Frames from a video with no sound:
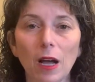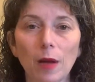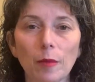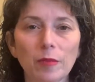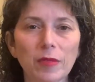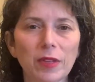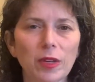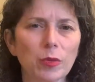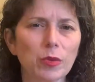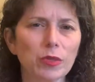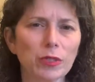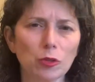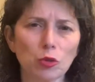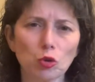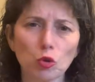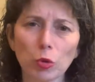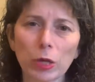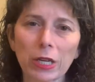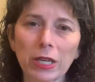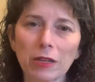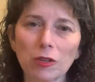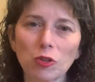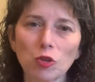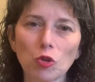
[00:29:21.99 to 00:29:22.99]
There was a
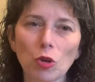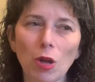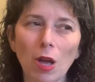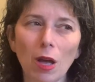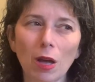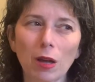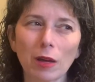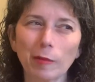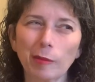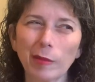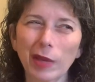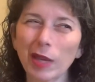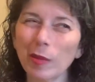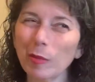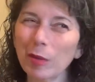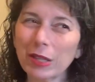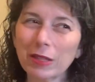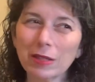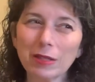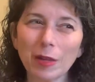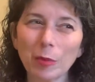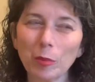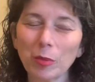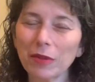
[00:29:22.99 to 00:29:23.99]
drink truck, maybe a
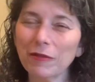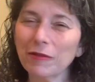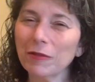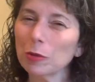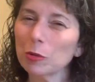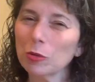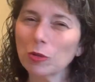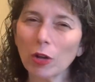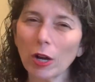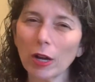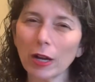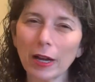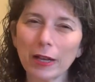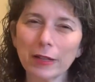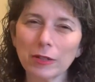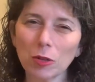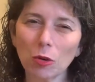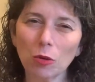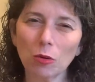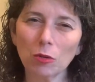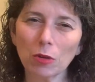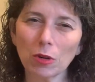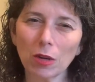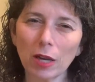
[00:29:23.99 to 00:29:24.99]
separate food truck. I
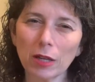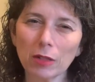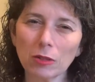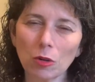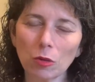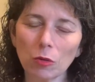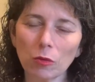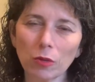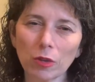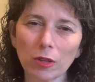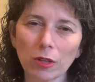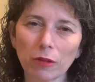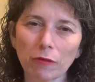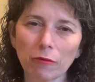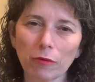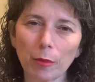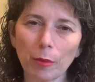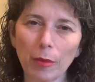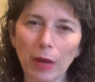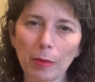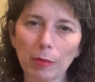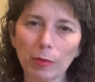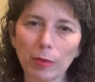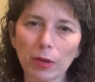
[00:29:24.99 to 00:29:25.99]
don't really
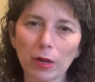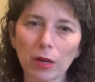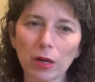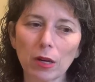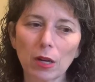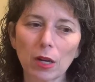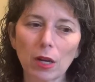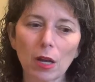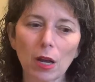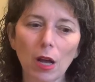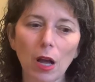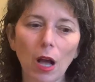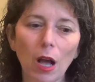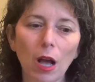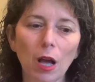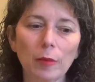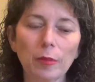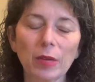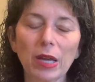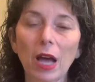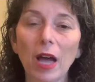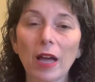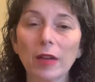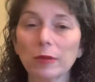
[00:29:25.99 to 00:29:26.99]
remember.
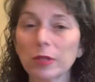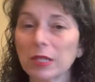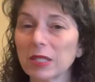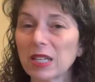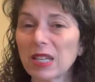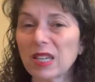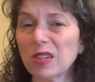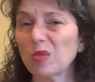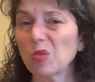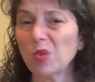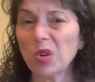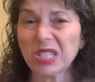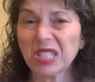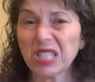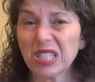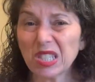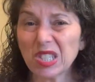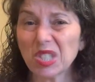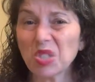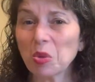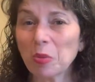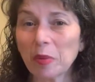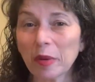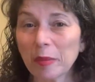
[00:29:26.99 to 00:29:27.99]
I would say it wasn't
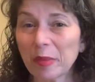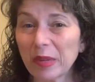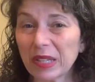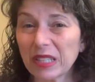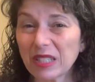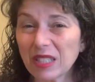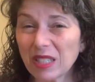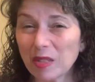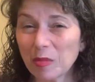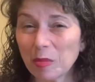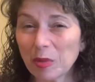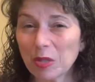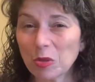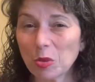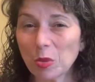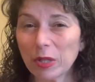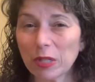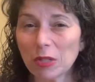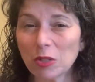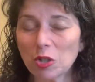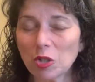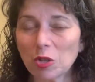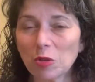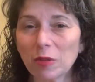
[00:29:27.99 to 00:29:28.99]
super busy between
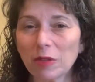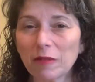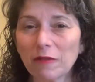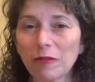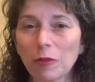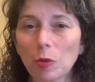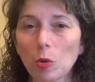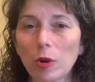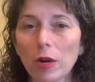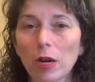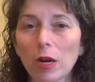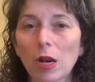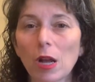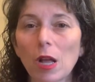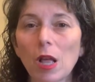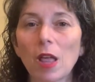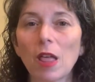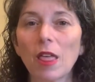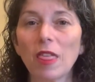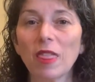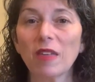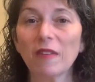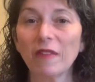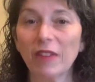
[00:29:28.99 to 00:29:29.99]
2 and 4.
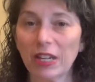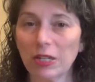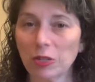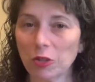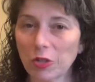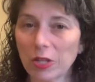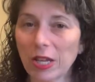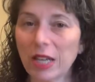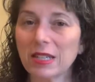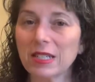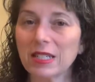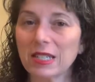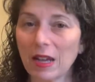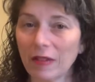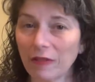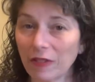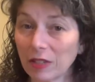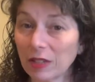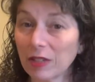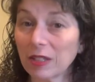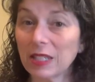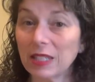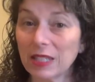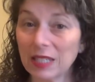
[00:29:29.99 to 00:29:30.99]
The vendors had
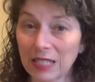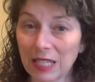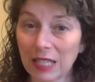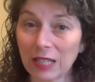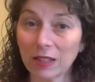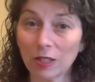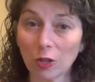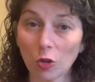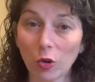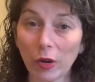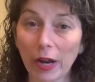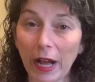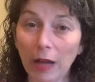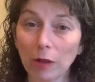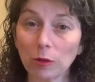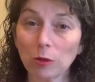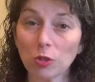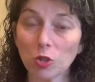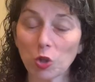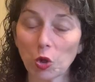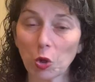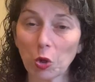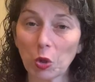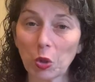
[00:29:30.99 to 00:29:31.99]
definitely seen the
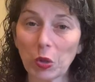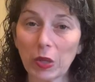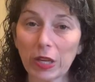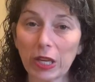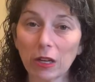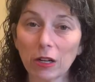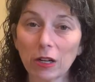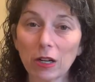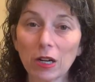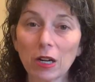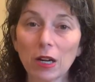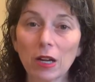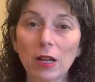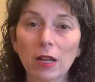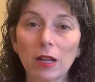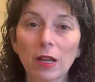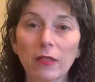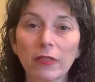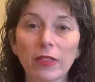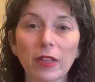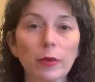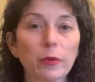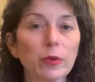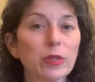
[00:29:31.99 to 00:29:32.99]
crowds earlier.
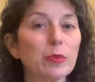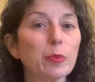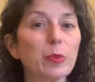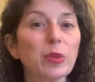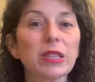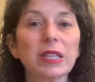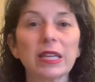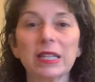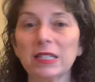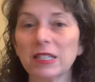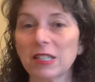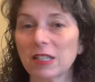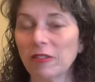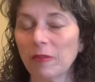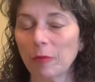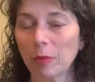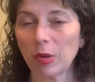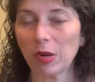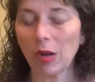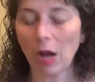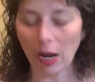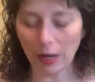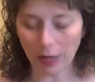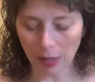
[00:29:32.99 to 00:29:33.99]
There was plenty of
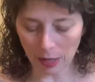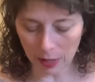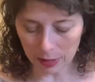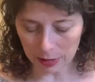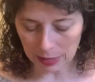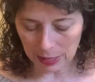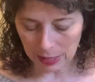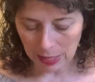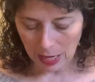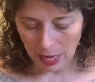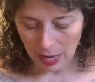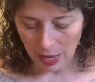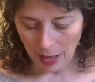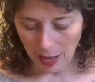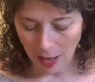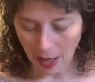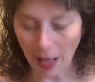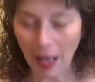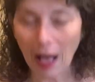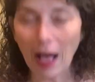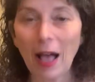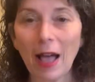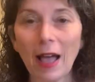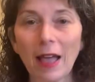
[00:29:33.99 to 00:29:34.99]
product.
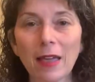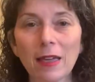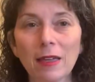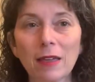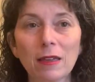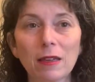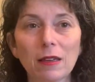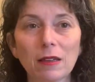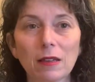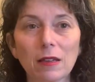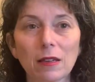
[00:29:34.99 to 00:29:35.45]
I